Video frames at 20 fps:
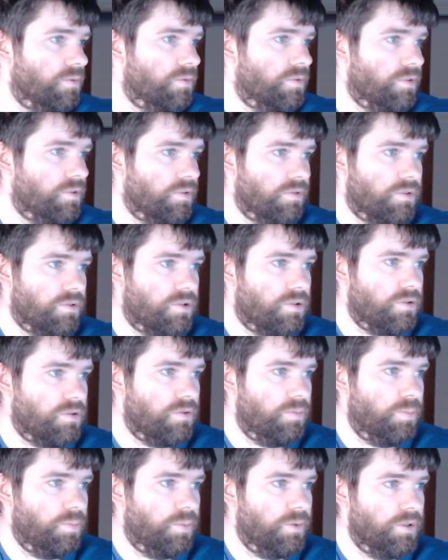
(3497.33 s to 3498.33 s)
so it
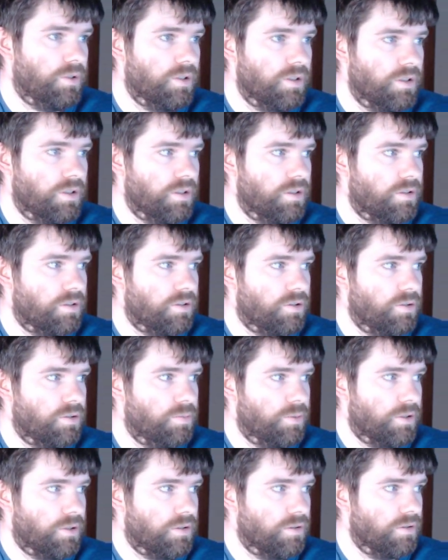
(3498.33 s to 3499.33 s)
should be
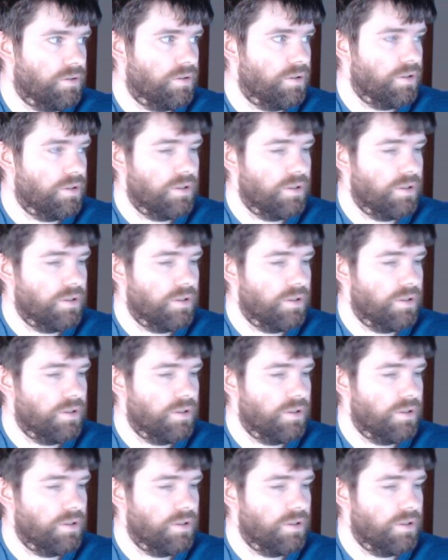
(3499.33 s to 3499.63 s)
good.